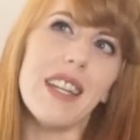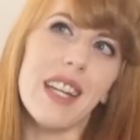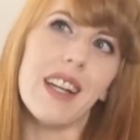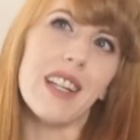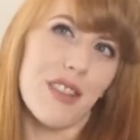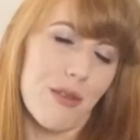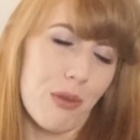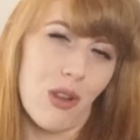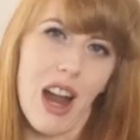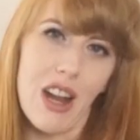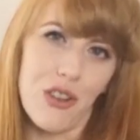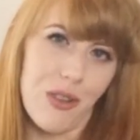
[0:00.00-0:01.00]

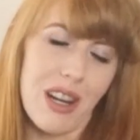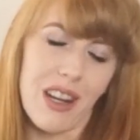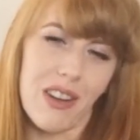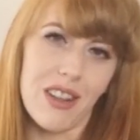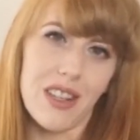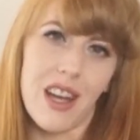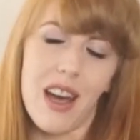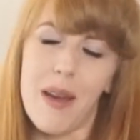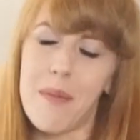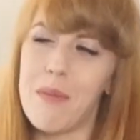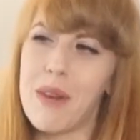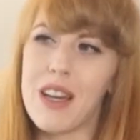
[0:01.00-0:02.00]
preventing us from graduating
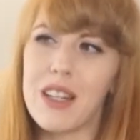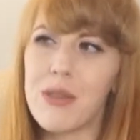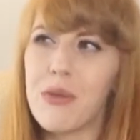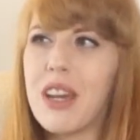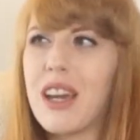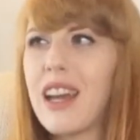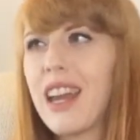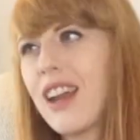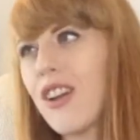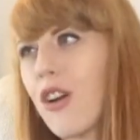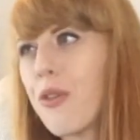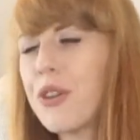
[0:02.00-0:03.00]
on time. Because
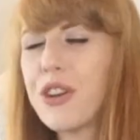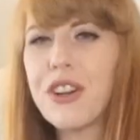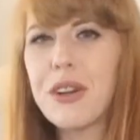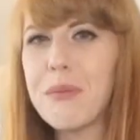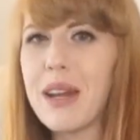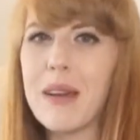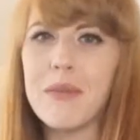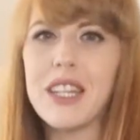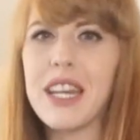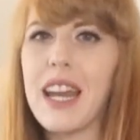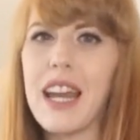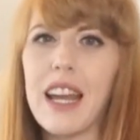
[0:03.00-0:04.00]
we, you know, when you're
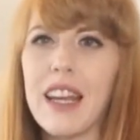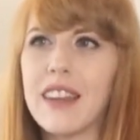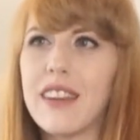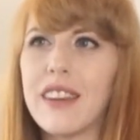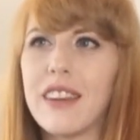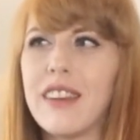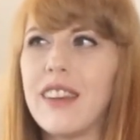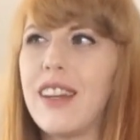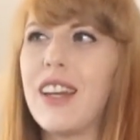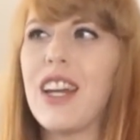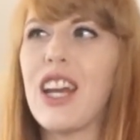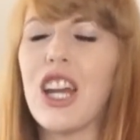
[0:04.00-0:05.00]
in
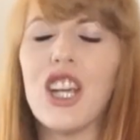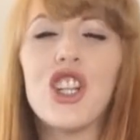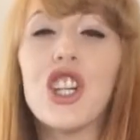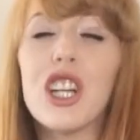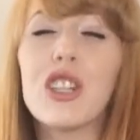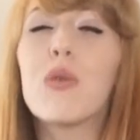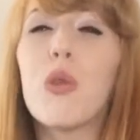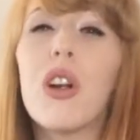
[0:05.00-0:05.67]
BMT, you